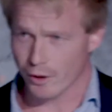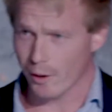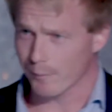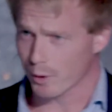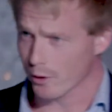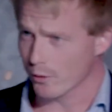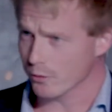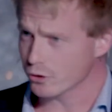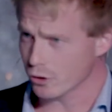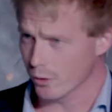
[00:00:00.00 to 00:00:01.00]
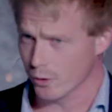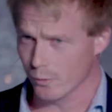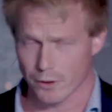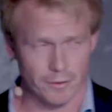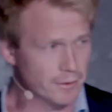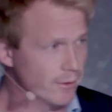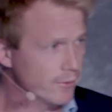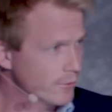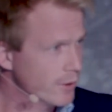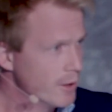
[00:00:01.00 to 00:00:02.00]
now I'm going to show you one of the
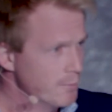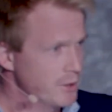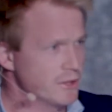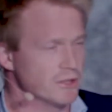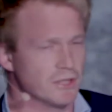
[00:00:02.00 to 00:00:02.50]
business